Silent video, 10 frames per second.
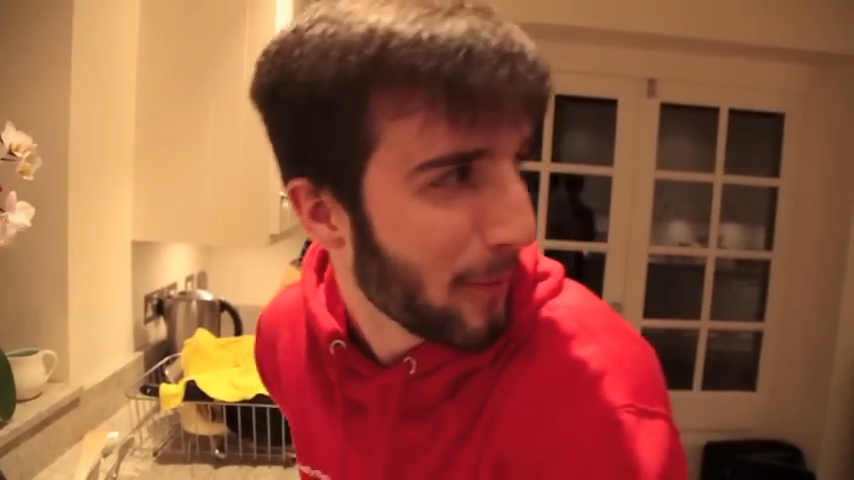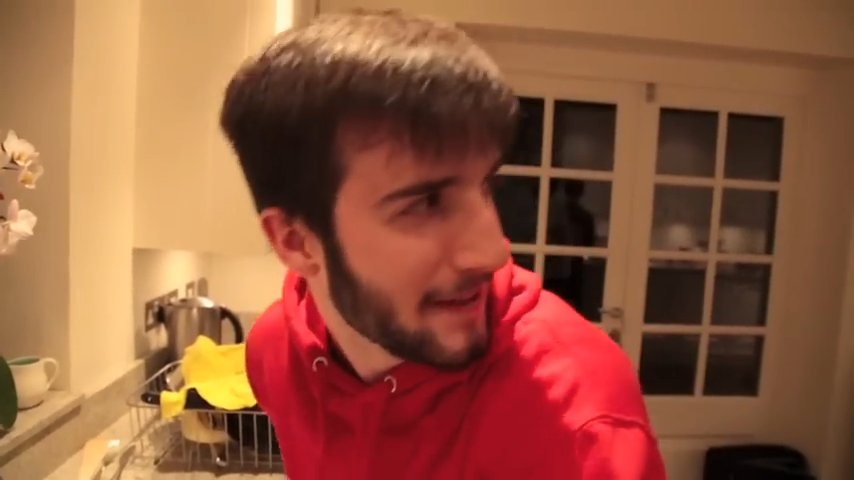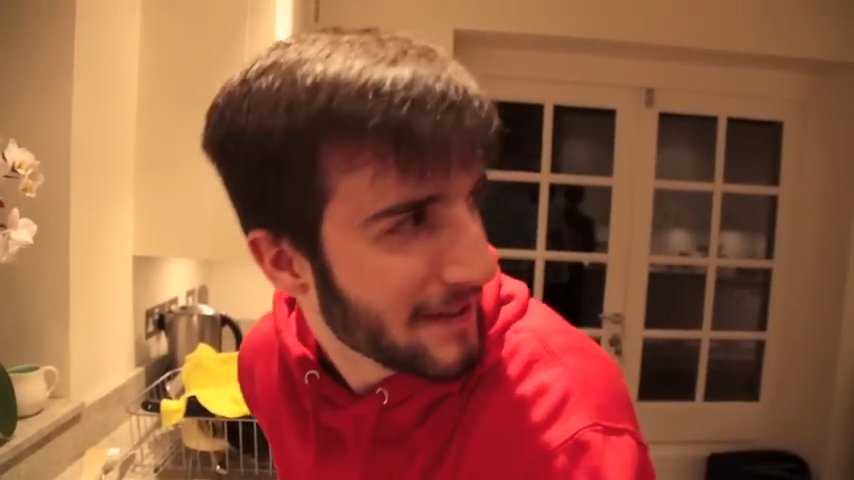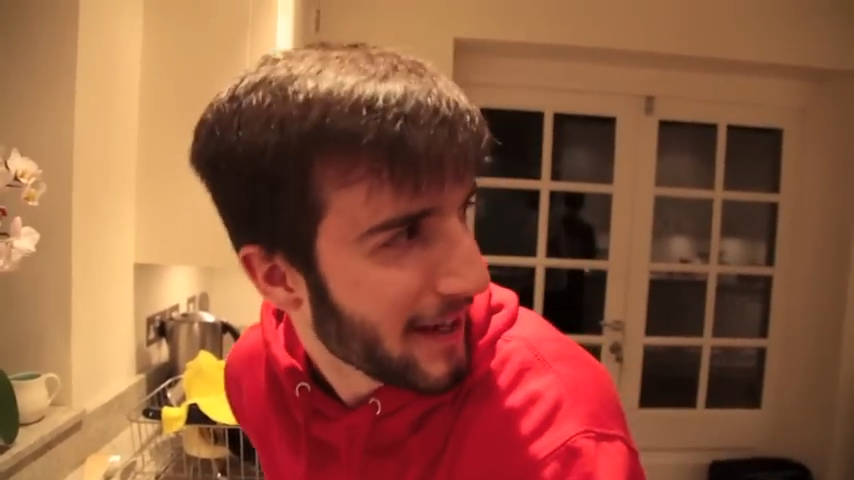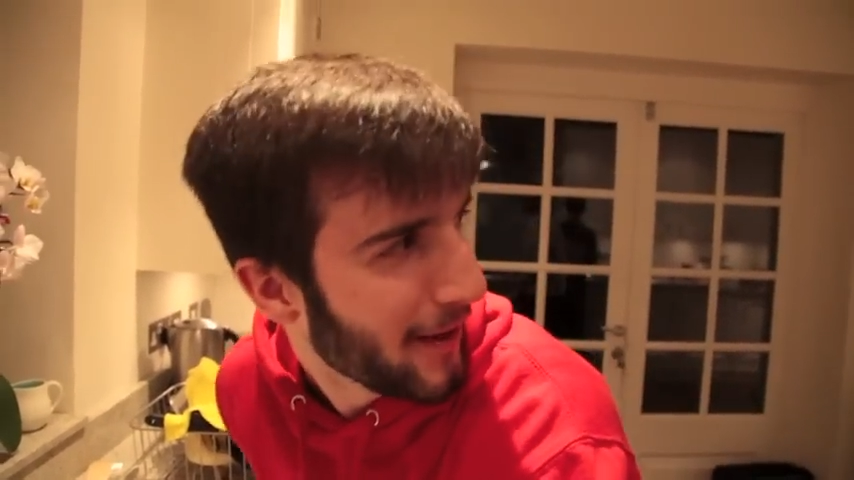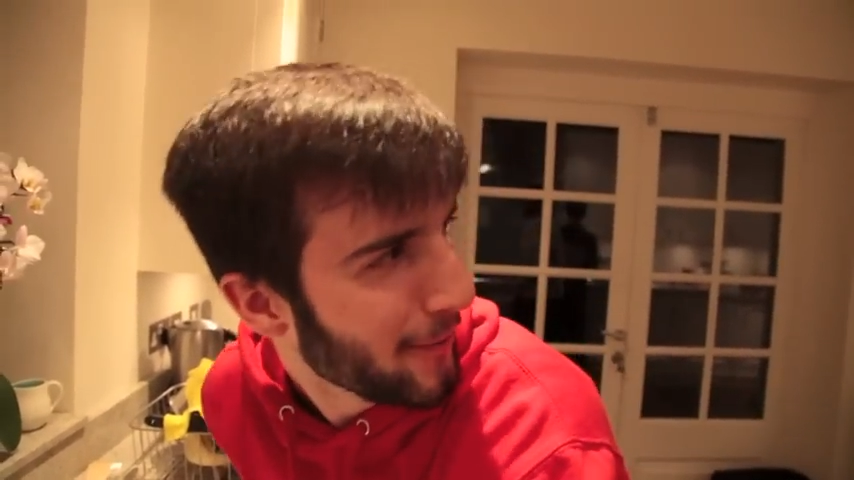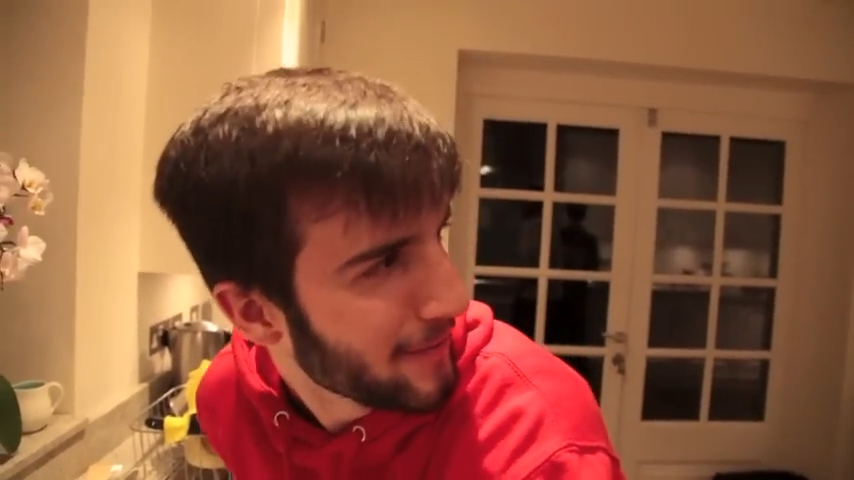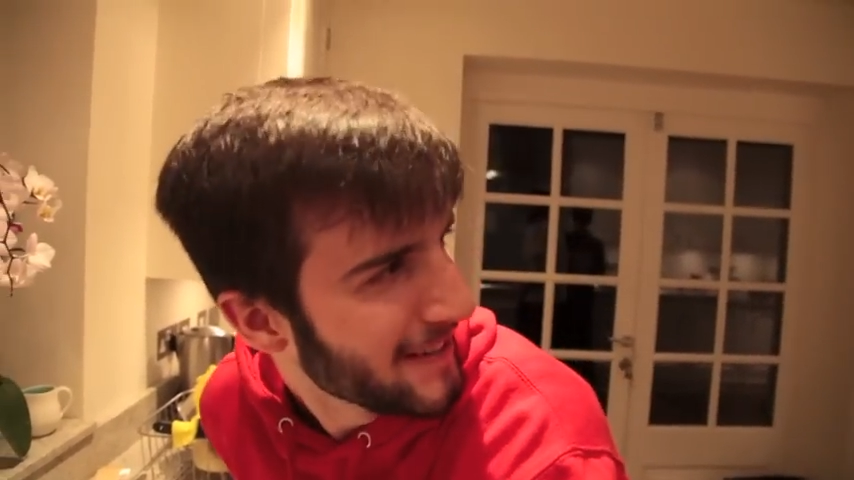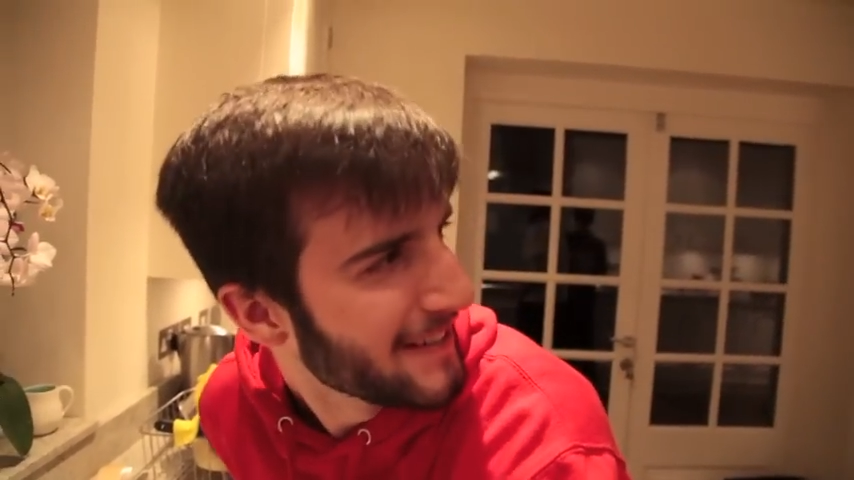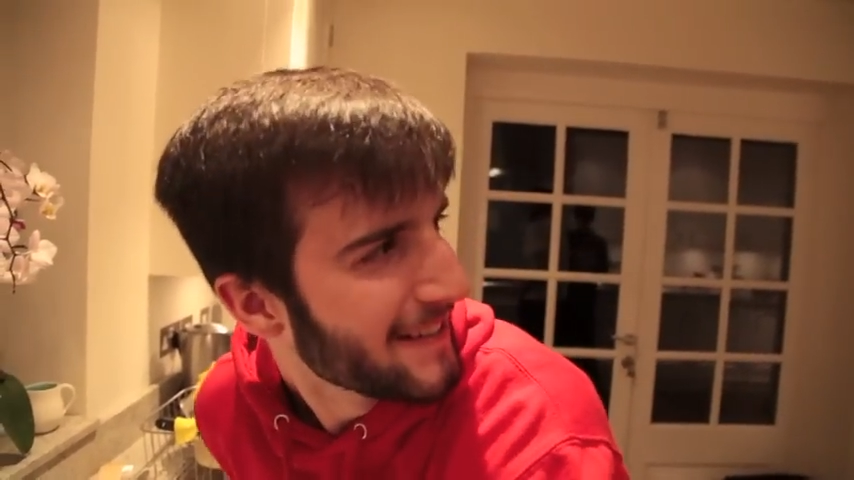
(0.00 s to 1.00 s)
went down.
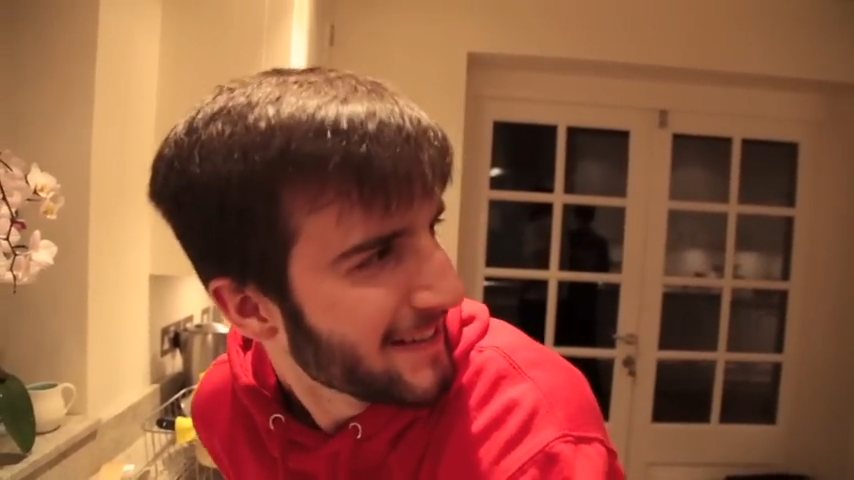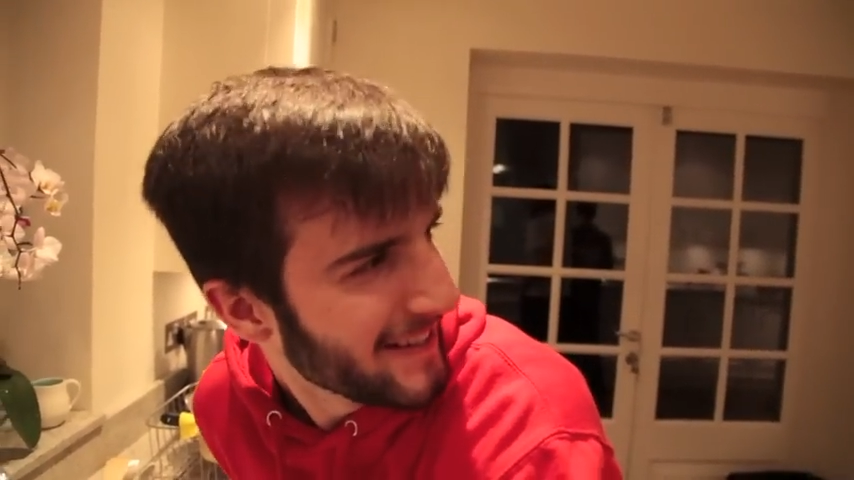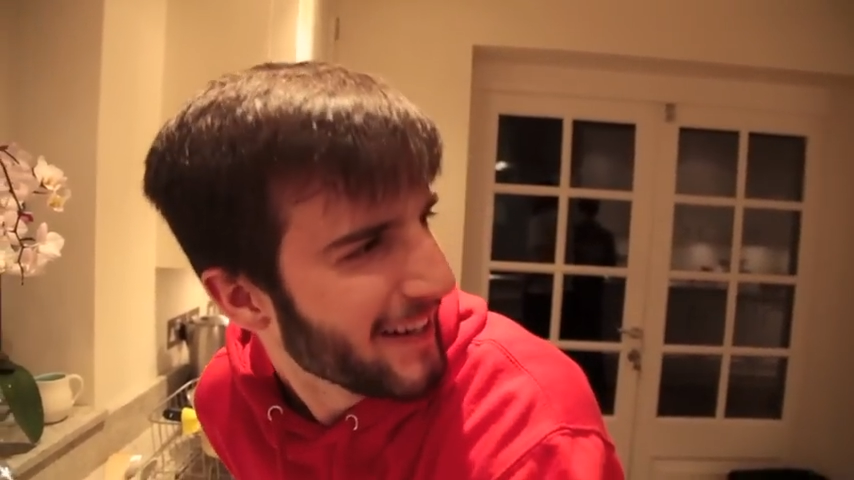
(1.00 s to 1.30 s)
down throat.